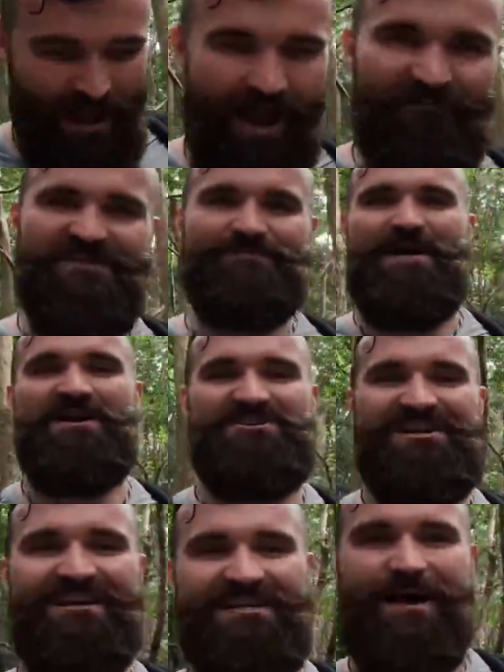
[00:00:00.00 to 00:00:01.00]
have
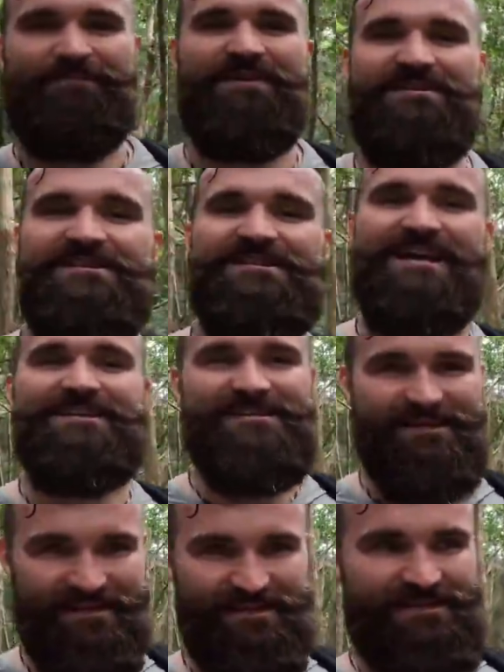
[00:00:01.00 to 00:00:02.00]
specially adapted
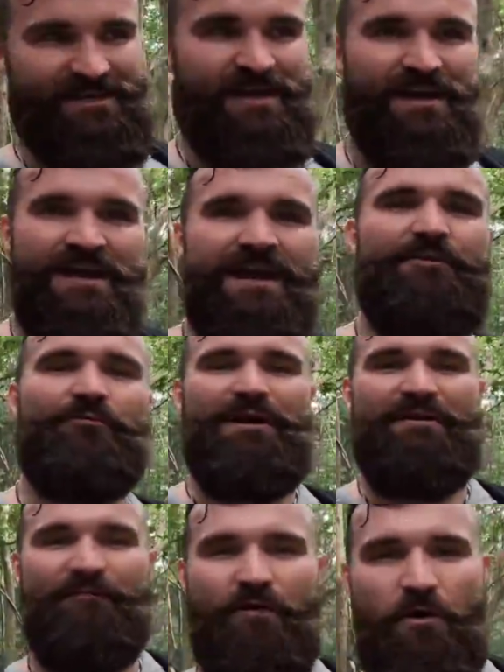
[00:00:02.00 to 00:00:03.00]
senses in
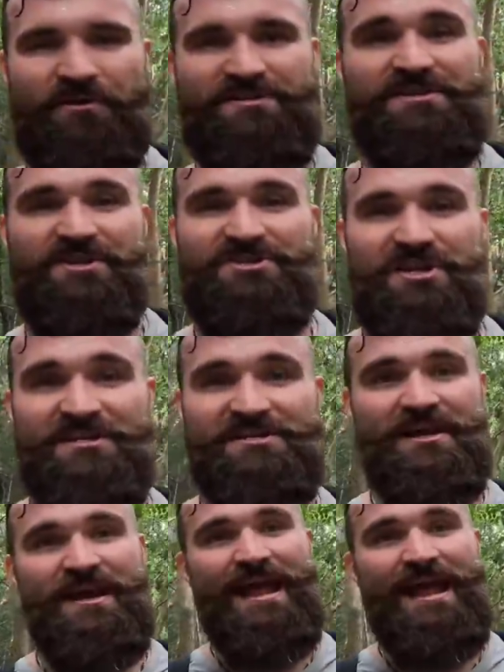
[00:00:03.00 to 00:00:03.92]
rainforests such as